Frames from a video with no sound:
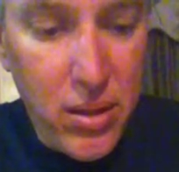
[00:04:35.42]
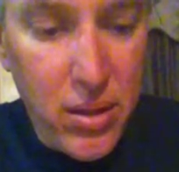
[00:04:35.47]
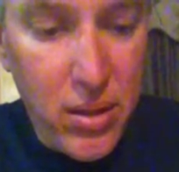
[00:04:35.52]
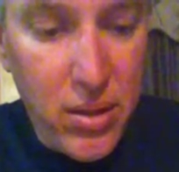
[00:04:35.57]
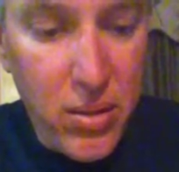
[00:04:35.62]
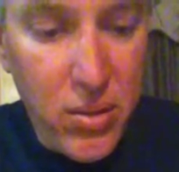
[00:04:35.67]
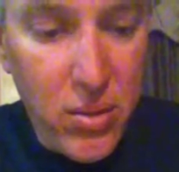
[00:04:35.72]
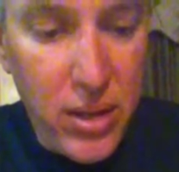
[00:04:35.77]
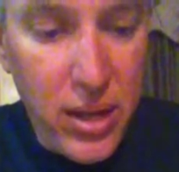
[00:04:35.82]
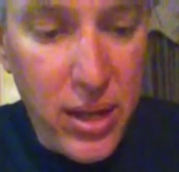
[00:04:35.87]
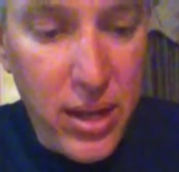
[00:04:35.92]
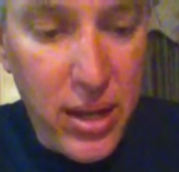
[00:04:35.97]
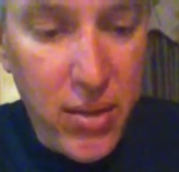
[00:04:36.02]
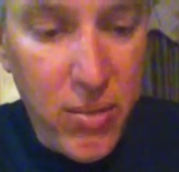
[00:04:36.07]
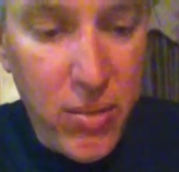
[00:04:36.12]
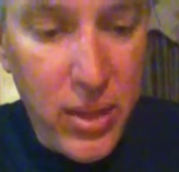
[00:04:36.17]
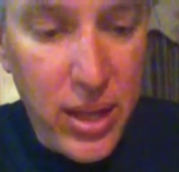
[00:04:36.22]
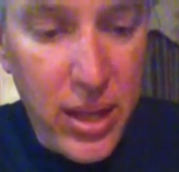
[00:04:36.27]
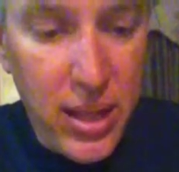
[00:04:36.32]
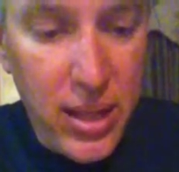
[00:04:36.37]
Okay, now
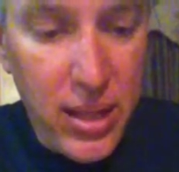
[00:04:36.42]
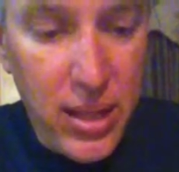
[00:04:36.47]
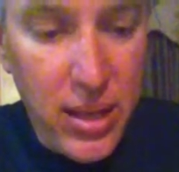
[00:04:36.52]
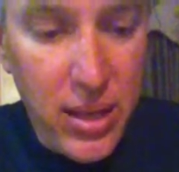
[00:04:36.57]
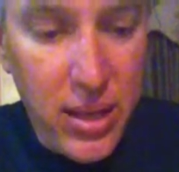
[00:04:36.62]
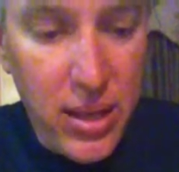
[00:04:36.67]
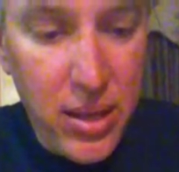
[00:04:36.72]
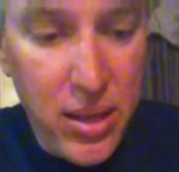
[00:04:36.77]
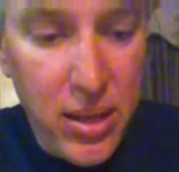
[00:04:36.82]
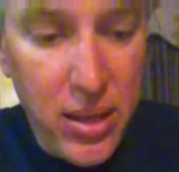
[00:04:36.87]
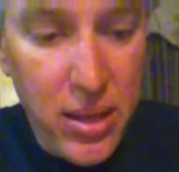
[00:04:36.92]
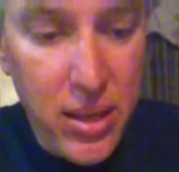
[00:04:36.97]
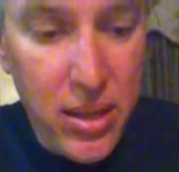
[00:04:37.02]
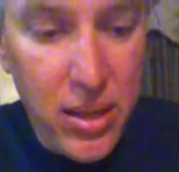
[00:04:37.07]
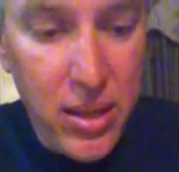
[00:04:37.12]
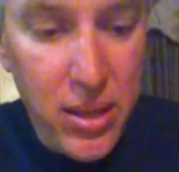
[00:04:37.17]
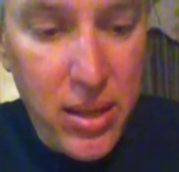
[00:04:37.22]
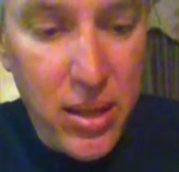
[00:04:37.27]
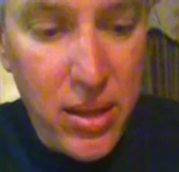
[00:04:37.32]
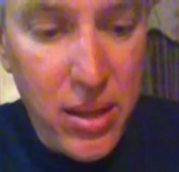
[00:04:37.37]
we got the
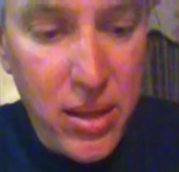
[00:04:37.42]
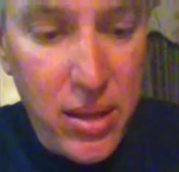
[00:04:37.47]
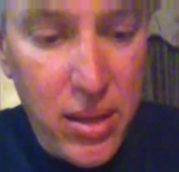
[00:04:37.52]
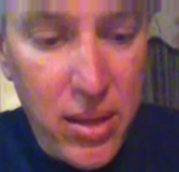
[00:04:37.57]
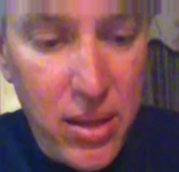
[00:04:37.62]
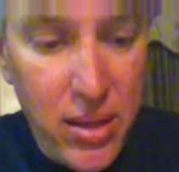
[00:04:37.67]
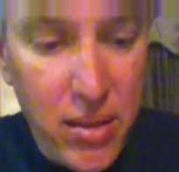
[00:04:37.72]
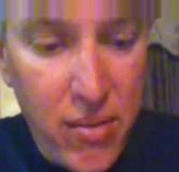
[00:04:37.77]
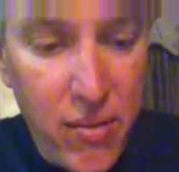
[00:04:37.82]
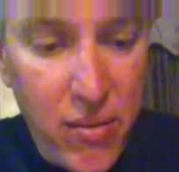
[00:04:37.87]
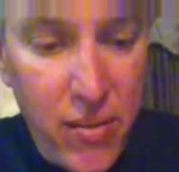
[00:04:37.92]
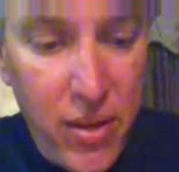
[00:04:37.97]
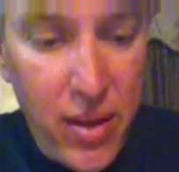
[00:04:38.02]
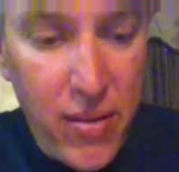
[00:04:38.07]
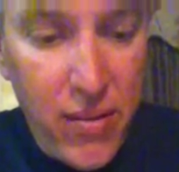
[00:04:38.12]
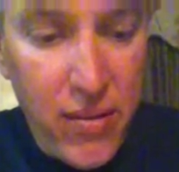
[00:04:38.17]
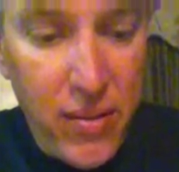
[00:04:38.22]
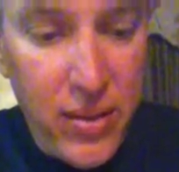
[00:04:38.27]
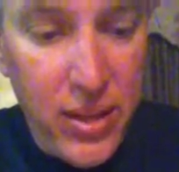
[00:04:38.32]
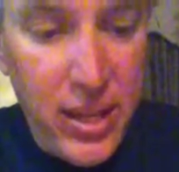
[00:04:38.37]

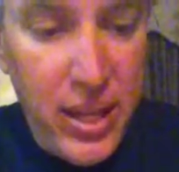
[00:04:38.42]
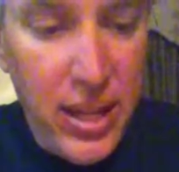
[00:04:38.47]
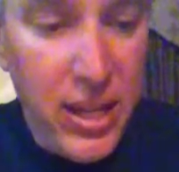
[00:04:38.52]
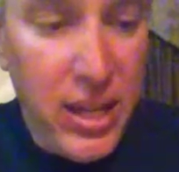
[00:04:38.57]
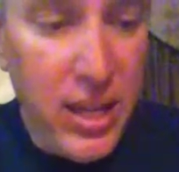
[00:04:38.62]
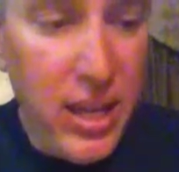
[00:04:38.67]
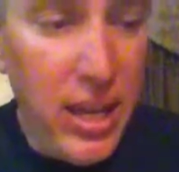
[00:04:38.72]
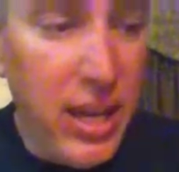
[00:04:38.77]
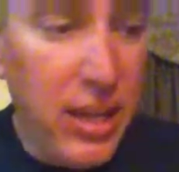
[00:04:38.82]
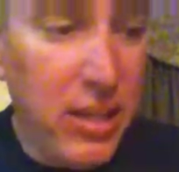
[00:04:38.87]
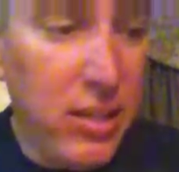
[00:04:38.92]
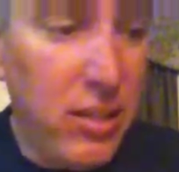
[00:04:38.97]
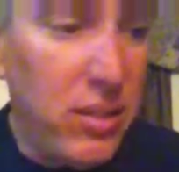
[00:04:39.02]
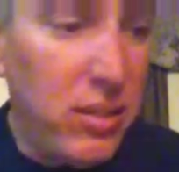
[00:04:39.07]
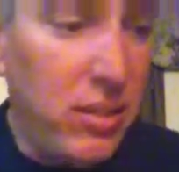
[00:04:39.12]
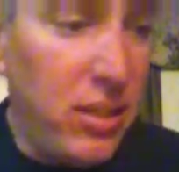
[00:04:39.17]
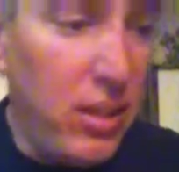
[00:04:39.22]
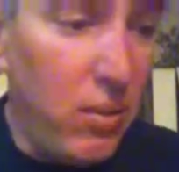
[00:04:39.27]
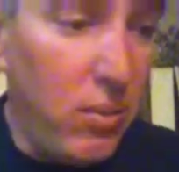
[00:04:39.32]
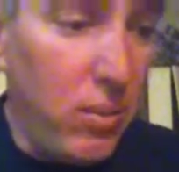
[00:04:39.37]
5-10 connection
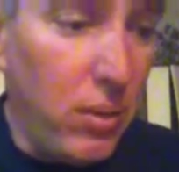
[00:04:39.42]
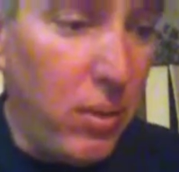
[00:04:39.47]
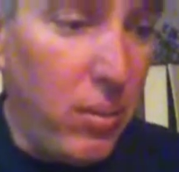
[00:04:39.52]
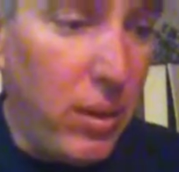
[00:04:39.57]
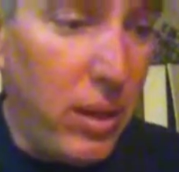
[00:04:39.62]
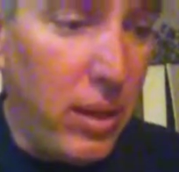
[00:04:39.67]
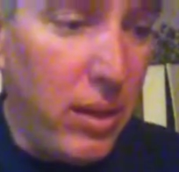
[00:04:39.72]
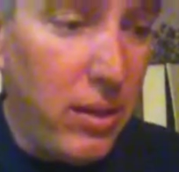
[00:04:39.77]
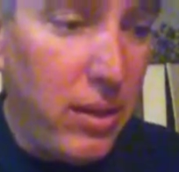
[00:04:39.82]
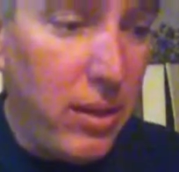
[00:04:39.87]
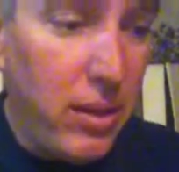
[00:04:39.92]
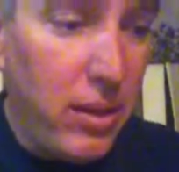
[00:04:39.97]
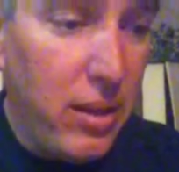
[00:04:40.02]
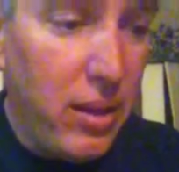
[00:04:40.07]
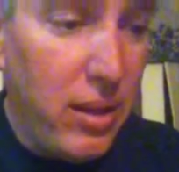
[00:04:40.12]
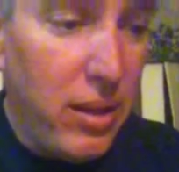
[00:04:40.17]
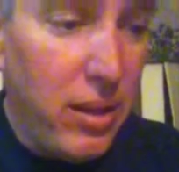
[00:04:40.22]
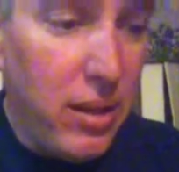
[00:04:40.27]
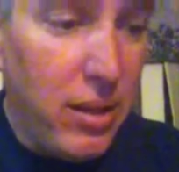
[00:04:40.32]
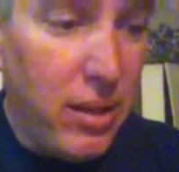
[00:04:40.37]
sealed real well.
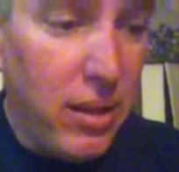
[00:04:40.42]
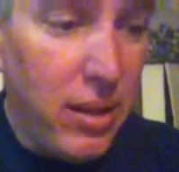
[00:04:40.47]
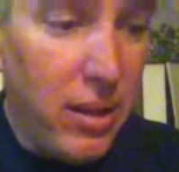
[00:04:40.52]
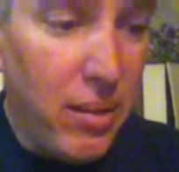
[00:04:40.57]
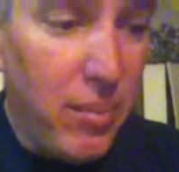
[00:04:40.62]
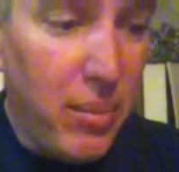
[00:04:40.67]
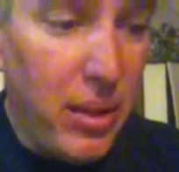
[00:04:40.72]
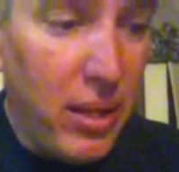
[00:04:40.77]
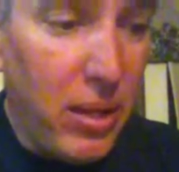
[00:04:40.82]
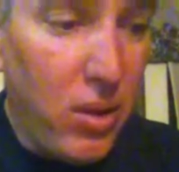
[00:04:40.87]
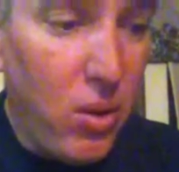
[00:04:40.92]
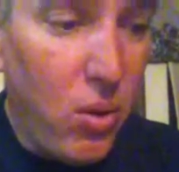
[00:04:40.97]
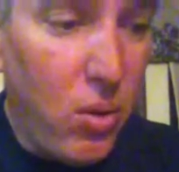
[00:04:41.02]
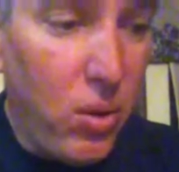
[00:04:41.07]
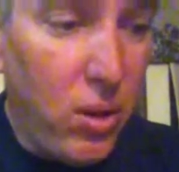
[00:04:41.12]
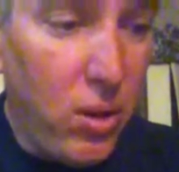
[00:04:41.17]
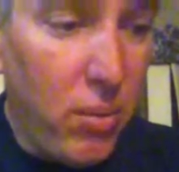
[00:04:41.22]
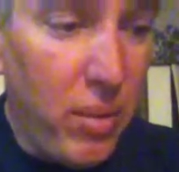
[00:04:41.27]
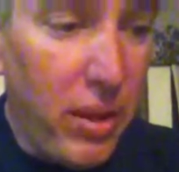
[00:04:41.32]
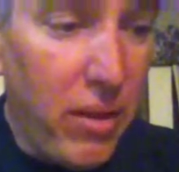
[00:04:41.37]
Now I'm going to go a
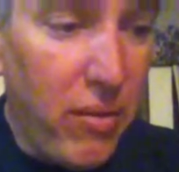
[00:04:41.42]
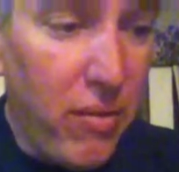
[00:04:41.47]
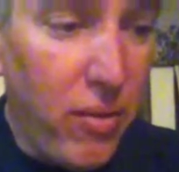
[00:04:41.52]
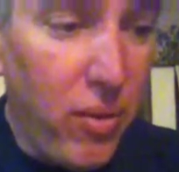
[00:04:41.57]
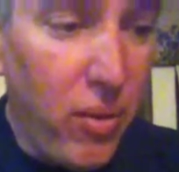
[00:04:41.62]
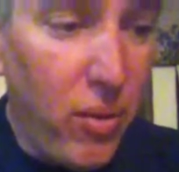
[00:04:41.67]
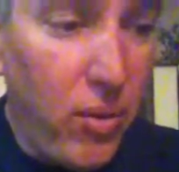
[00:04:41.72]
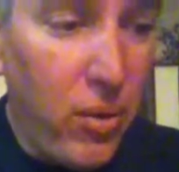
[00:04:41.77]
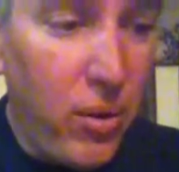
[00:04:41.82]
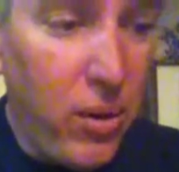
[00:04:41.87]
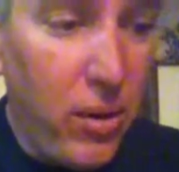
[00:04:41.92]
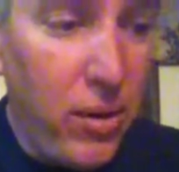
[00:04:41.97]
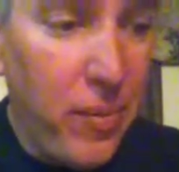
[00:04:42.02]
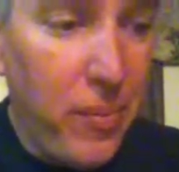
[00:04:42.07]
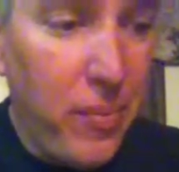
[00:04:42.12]
little bit further.